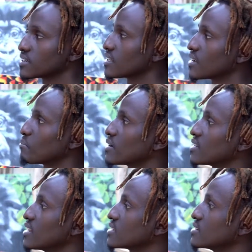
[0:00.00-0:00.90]
Yeah, but
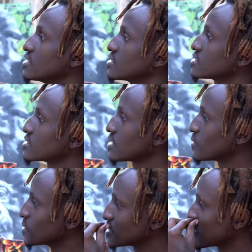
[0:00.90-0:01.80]
like this, I
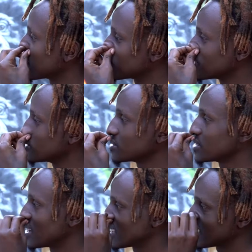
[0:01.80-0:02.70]
wish I could do
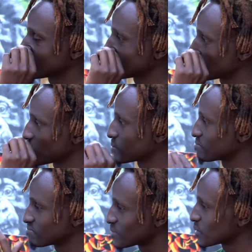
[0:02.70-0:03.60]
it like
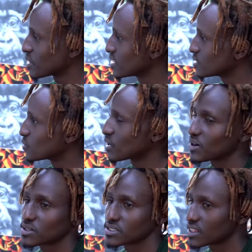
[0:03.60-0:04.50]
within two
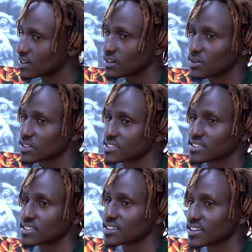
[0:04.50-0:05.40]
hours, three hours,
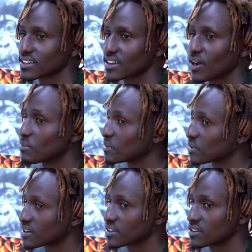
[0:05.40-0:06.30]
I'll be
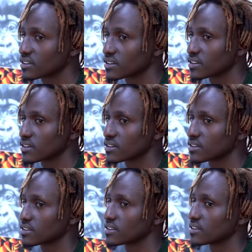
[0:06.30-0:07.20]
okay.
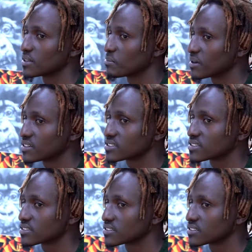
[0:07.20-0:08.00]
It depends.